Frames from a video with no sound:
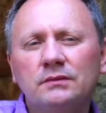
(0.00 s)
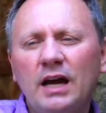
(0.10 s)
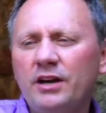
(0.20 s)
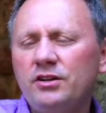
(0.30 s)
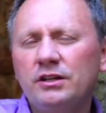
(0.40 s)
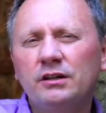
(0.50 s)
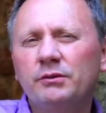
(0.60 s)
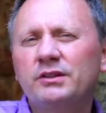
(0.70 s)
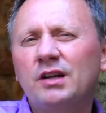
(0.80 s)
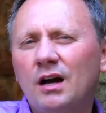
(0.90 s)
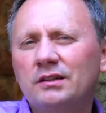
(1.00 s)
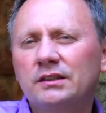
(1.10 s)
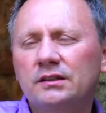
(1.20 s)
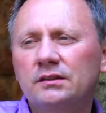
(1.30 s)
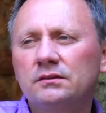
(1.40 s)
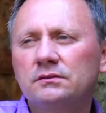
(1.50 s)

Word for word: How do you deal with toxic